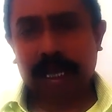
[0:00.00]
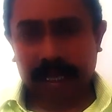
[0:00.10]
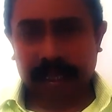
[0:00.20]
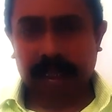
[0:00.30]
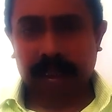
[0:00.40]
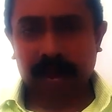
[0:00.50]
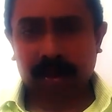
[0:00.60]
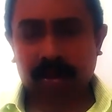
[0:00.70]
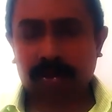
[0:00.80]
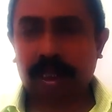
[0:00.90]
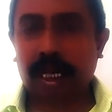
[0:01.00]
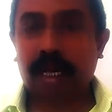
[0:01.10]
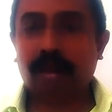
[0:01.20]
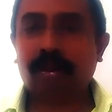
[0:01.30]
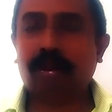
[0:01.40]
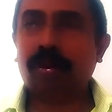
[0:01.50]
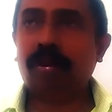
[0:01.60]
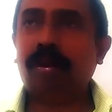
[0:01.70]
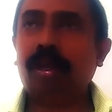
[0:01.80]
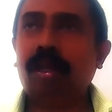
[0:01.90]
error. So we have
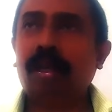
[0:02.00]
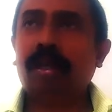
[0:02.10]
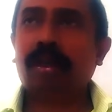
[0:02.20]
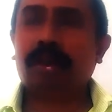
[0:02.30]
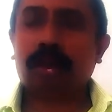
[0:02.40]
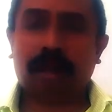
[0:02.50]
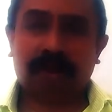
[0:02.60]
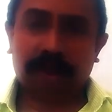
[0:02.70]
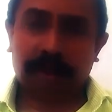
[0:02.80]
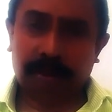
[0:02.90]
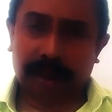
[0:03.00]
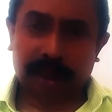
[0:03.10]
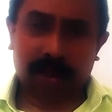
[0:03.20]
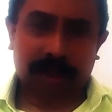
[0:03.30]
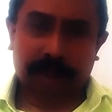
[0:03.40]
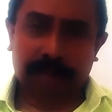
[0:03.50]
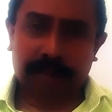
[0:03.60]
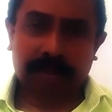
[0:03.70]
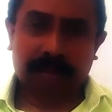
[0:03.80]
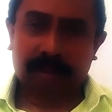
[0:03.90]
to show our sympathy to them,
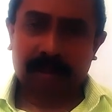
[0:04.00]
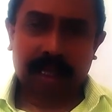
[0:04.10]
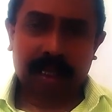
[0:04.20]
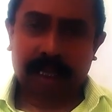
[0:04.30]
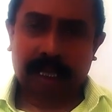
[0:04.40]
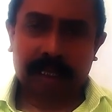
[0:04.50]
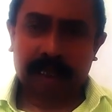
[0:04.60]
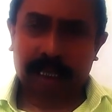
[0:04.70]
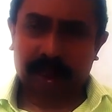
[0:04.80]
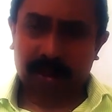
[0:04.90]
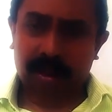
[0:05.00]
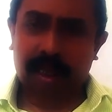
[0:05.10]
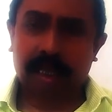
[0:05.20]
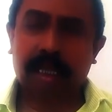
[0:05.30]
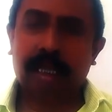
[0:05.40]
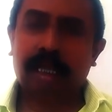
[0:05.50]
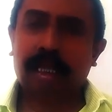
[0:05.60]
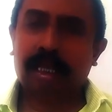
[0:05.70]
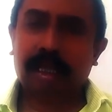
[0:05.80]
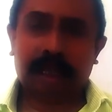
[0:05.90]
right? They should
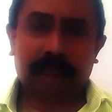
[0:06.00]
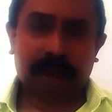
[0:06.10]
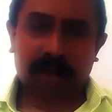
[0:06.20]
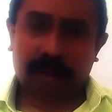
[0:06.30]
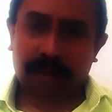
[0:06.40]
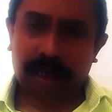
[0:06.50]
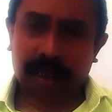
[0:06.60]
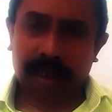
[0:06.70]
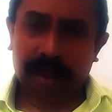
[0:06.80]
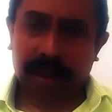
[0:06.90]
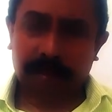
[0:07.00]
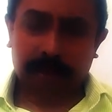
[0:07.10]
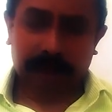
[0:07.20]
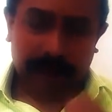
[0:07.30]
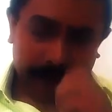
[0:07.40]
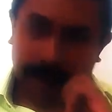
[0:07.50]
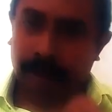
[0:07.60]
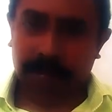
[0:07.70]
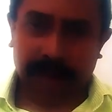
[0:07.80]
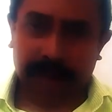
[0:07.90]
receive our sympathy and
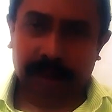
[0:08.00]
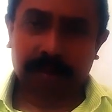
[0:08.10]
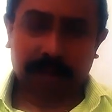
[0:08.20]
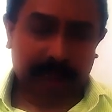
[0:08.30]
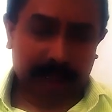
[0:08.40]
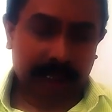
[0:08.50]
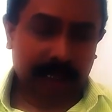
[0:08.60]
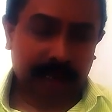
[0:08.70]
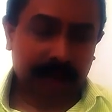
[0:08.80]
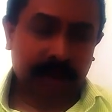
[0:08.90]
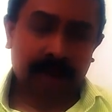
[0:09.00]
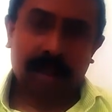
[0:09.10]
compassion. But here,